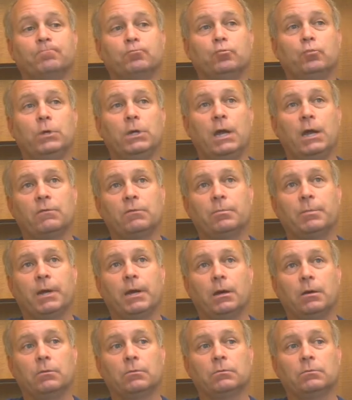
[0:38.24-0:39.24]
We have
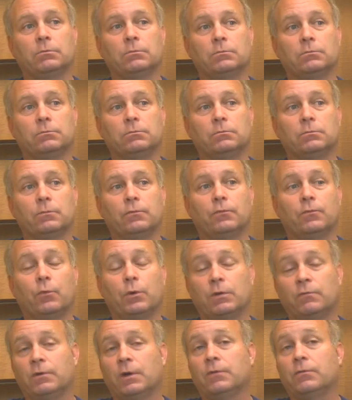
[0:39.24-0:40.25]
about
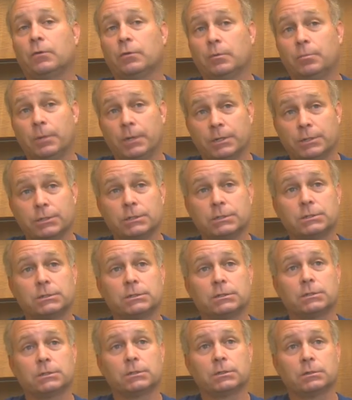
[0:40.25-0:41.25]
4,500
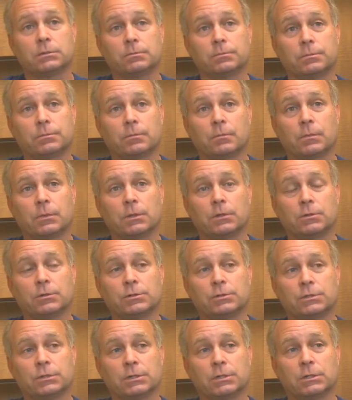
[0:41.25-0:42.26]
patients.
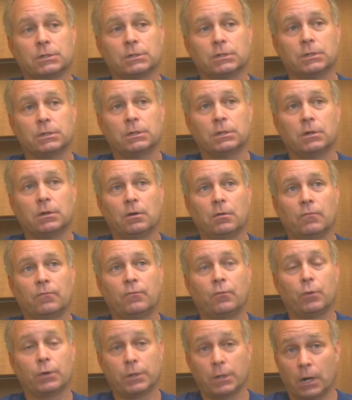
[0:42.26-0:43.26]
There's
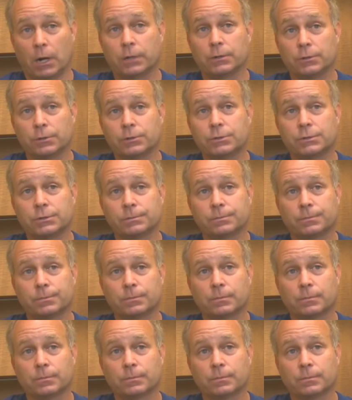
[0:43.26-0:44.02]
4 doctors.